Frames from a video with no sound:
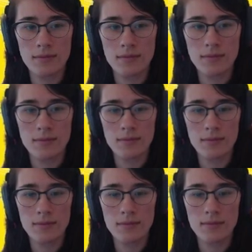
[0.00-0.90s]

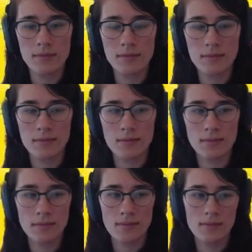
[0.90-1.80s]

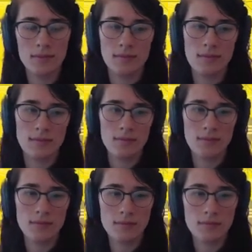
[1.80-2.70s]

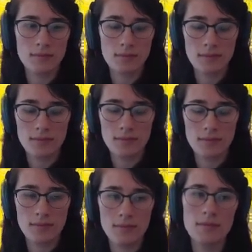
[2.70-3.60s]

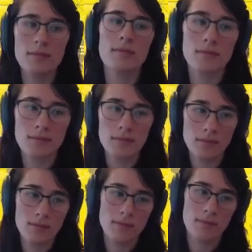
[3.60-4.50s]

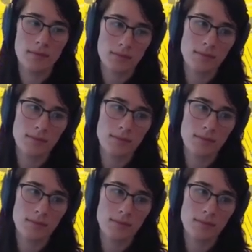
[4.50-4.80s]
This person isn't speaking.